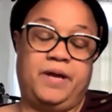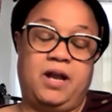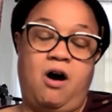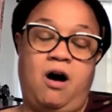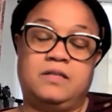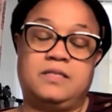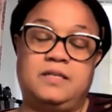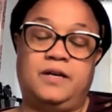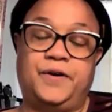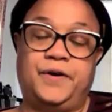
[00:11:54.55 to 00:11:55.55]
but
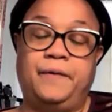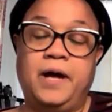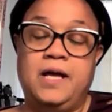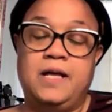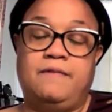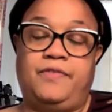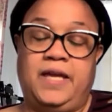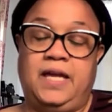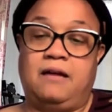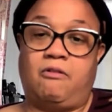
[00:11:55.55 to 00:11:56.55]
also
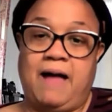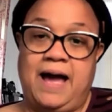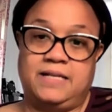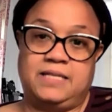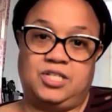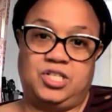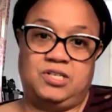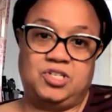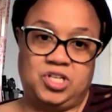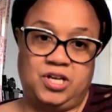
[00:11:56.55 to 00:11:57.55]
the class that
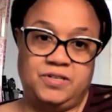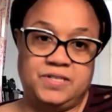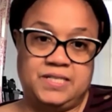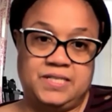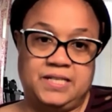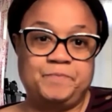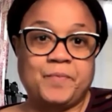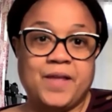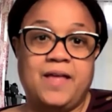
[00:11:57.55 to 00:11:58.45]
she's chosen,